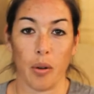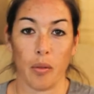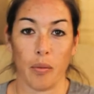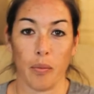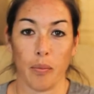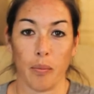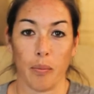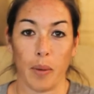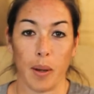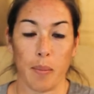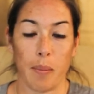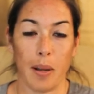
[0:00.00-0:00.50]

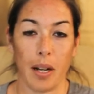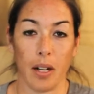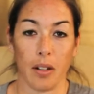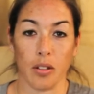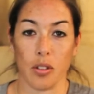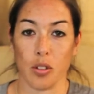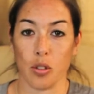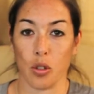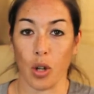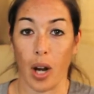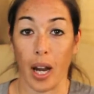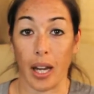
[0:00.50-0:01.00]
my
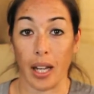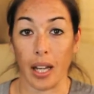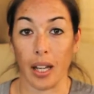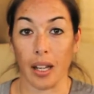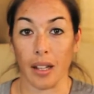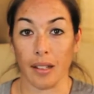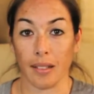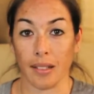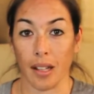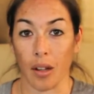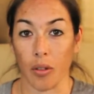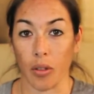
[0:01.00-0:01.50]
parents dragging
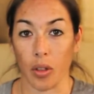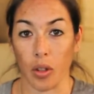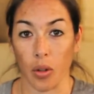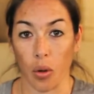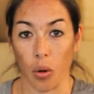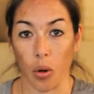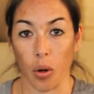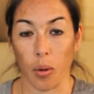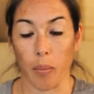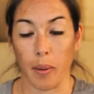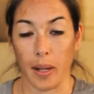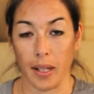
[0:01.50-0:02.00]
us out the
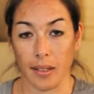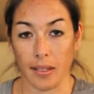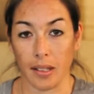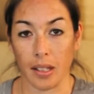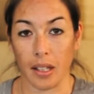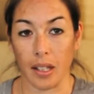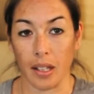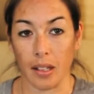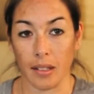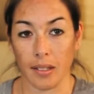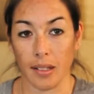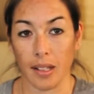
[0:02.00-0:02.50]
door
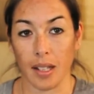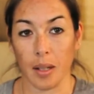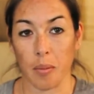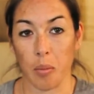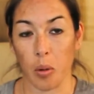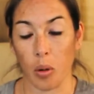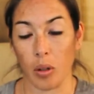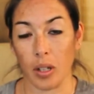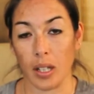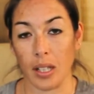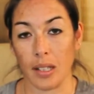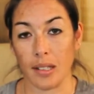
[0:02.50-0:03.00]
basically on Sunday
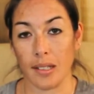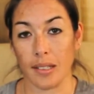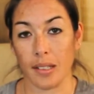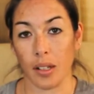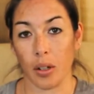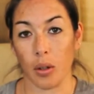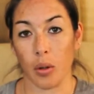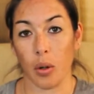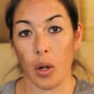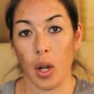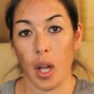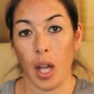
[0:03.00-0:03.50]
morning.
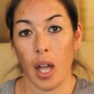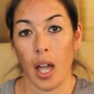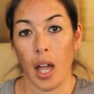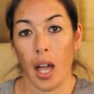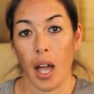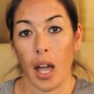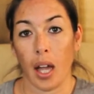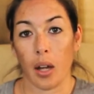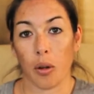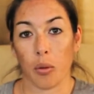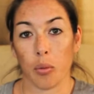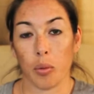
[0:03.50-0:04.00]
So
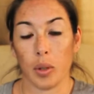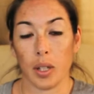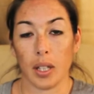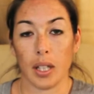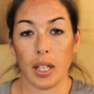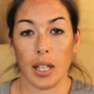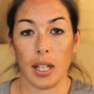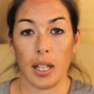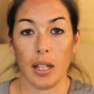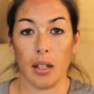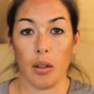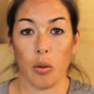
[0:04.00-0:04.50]
I
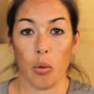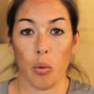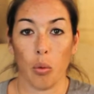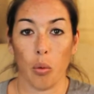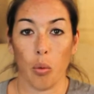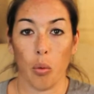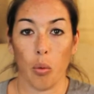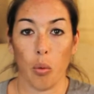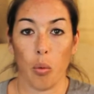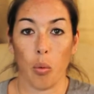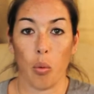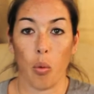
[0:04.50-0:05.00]
really
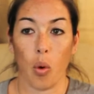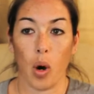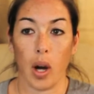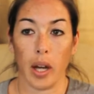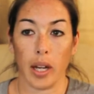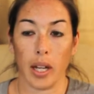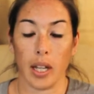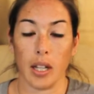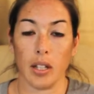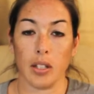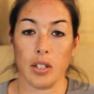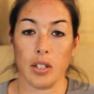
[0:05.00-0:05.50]

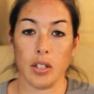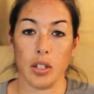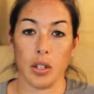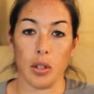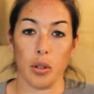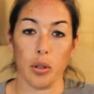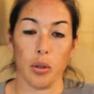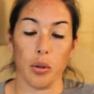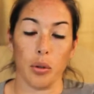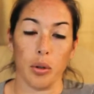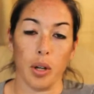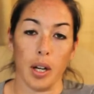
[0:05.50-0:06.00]
wanted
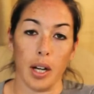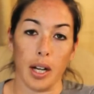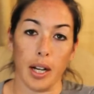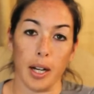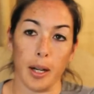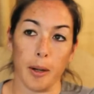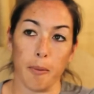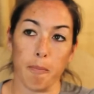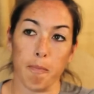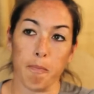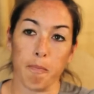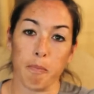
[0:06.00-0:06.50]
to
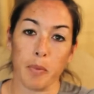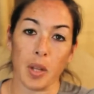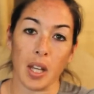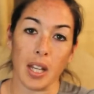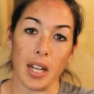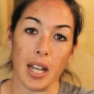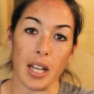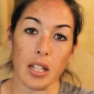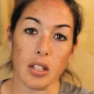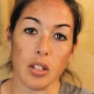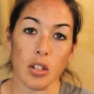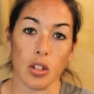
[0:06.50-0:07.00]

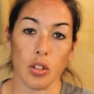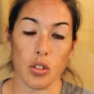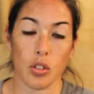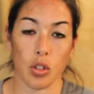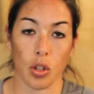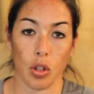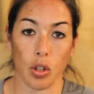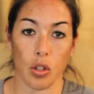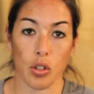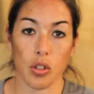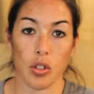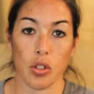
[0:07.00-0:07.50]
connect to the
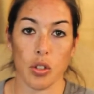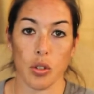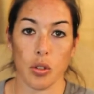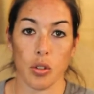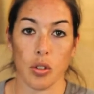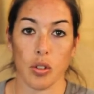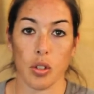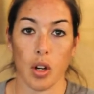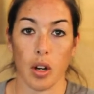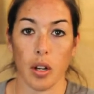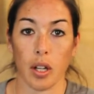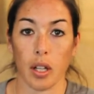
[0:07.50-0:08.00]
church
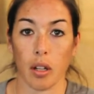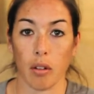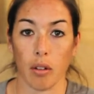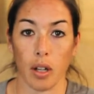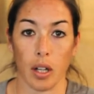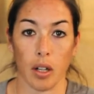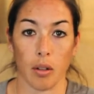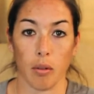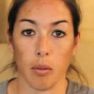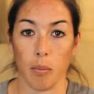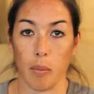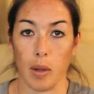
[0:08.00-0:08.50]
starting
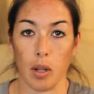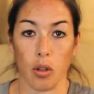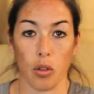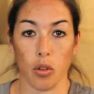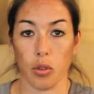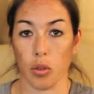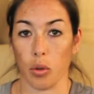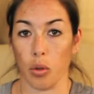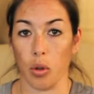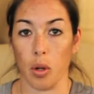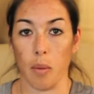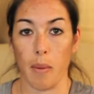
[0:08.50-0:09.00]
around middle
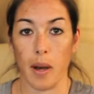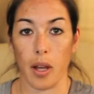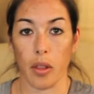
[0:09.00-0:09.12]
school, about